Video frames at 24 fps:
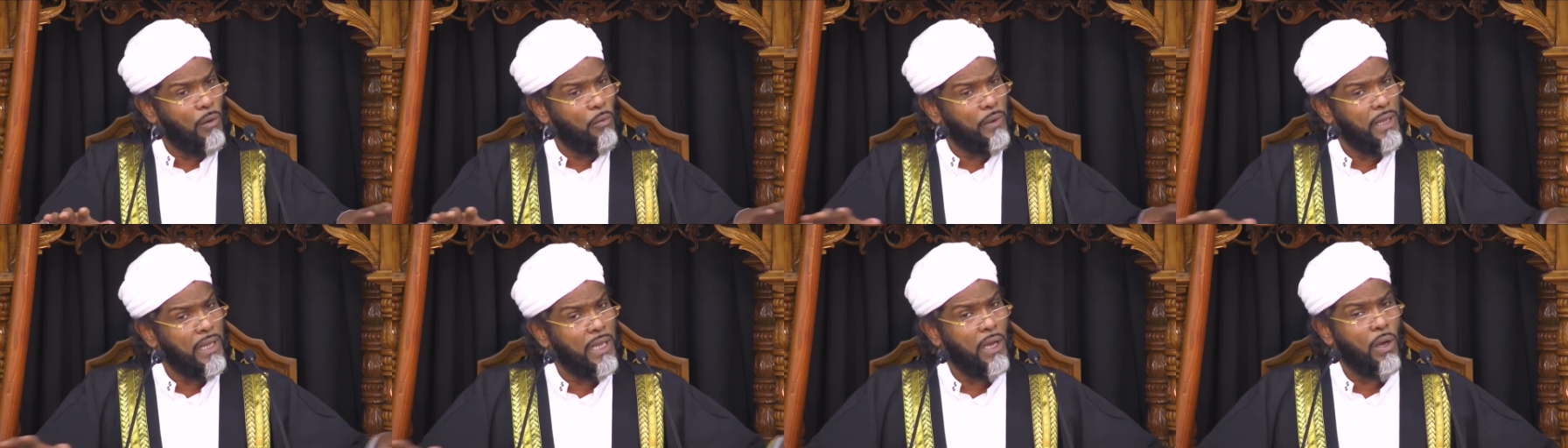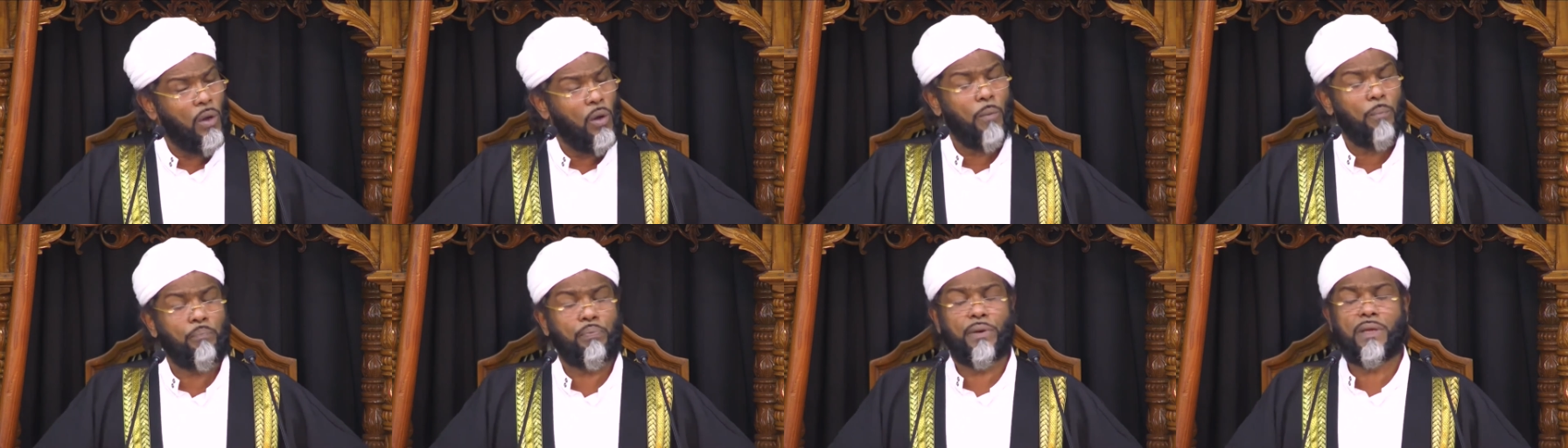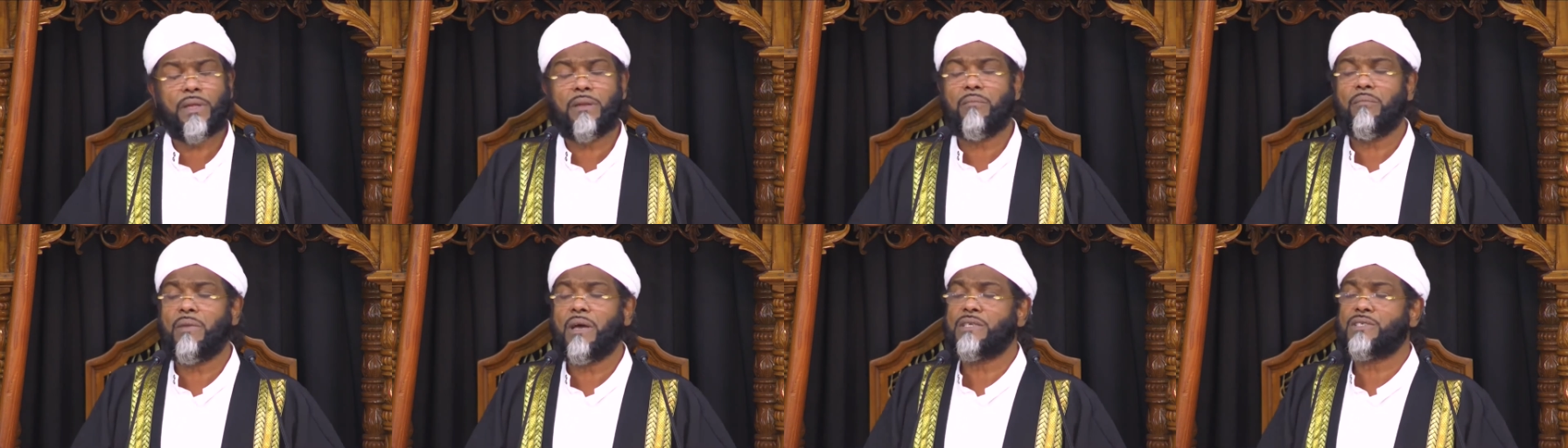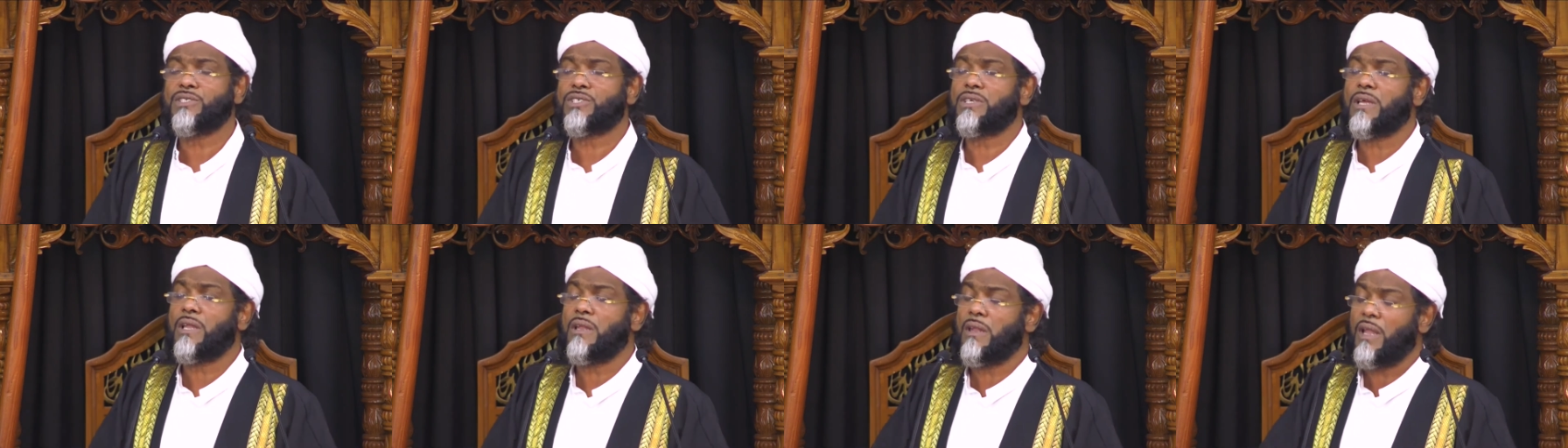we are open.
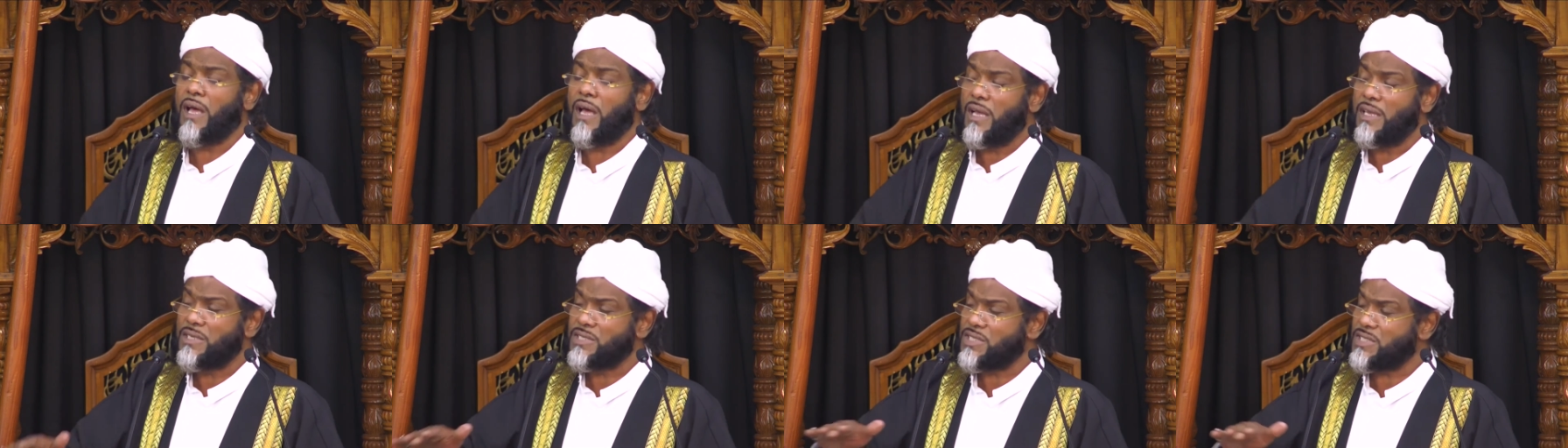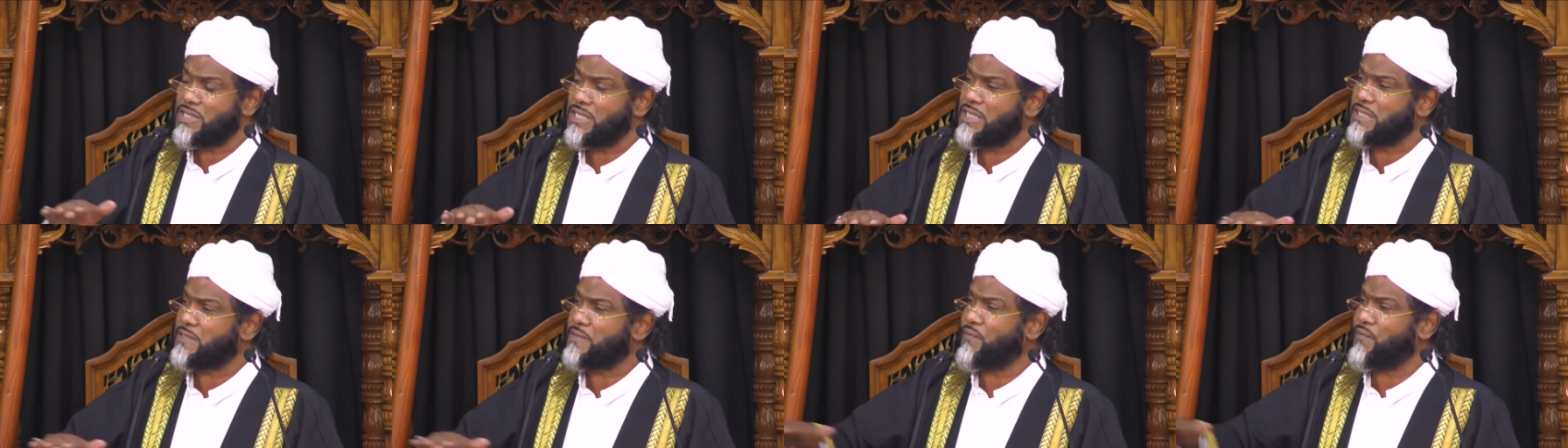MashaAllah, 6